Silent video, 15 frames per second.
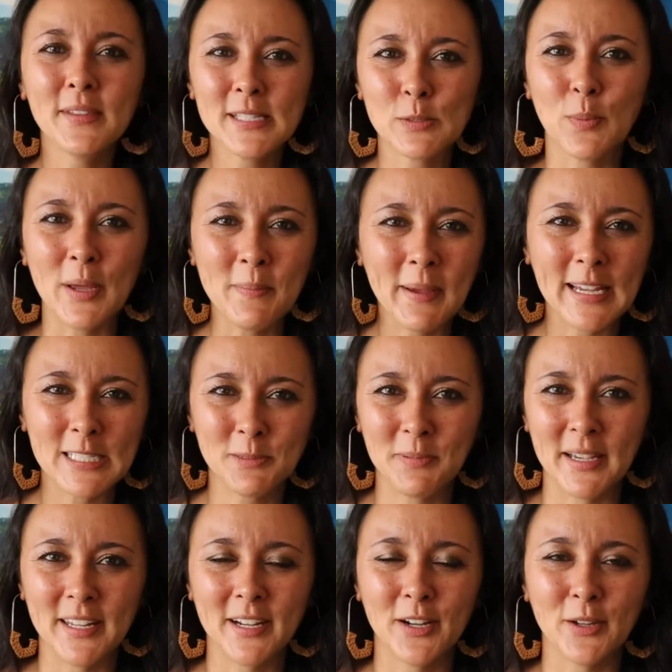this one-page
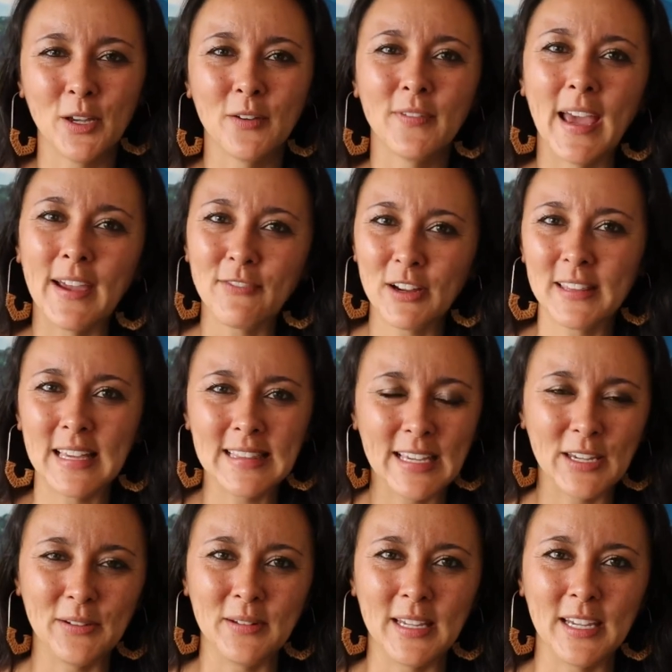planner, you have everything
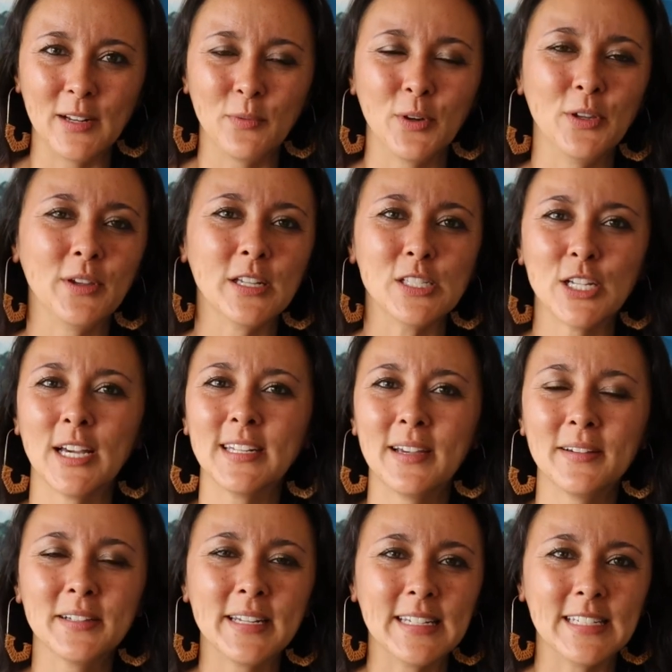that you need where you can jot
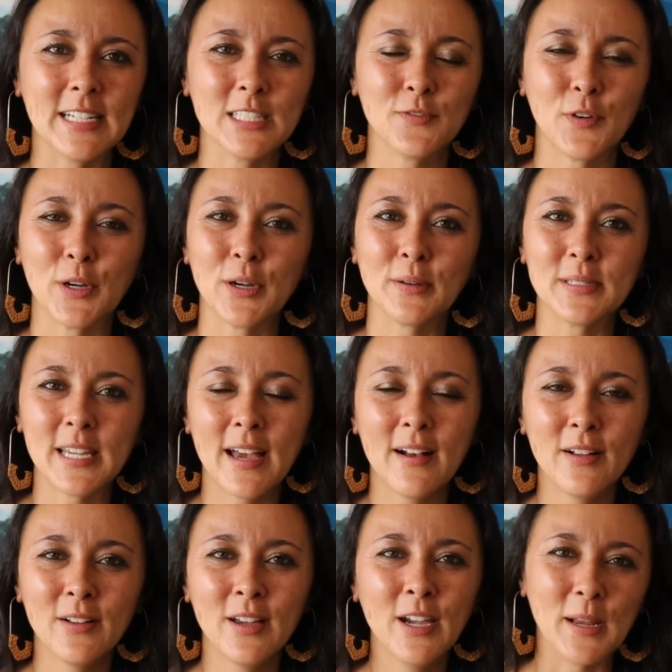down your details for your
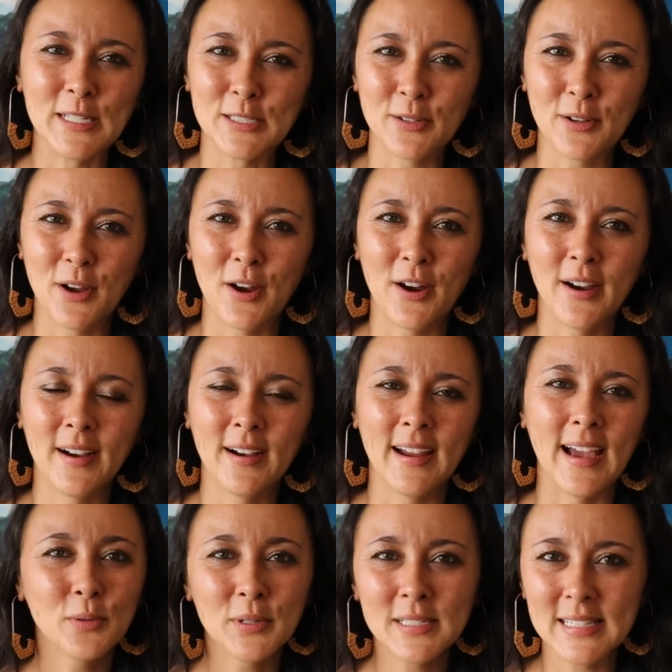hotel, rental car,
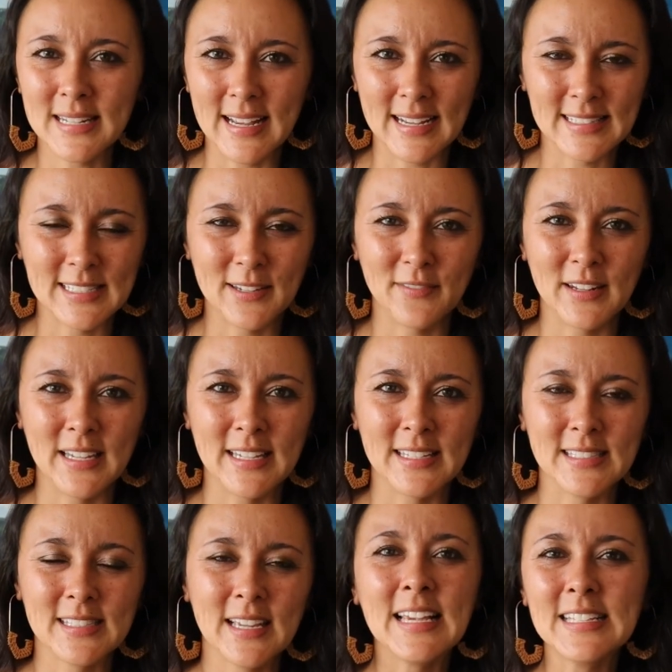tours and
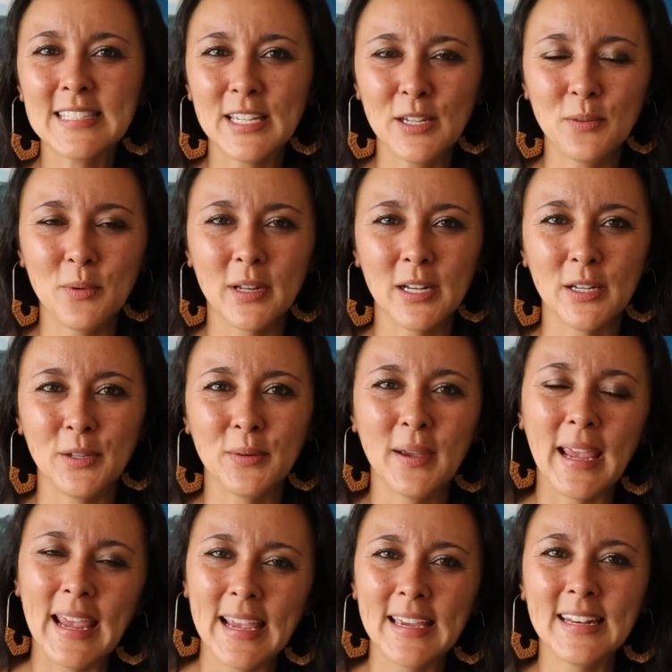activities, things that you want to do,
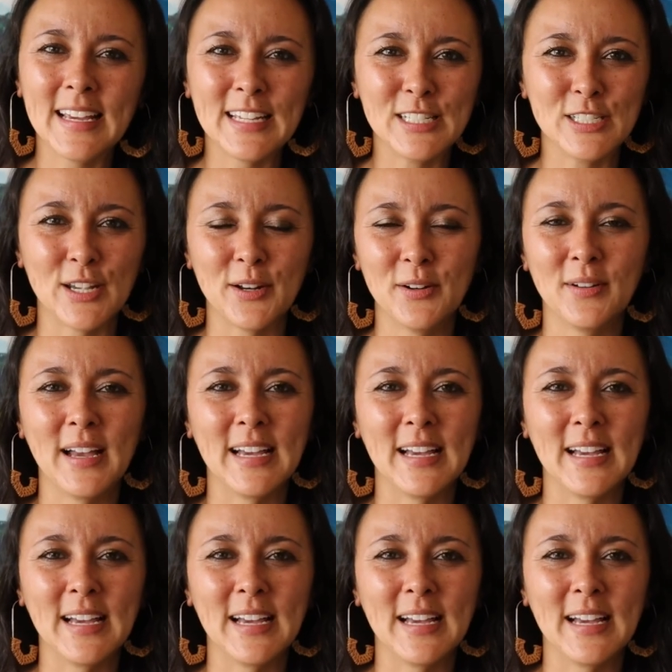and a general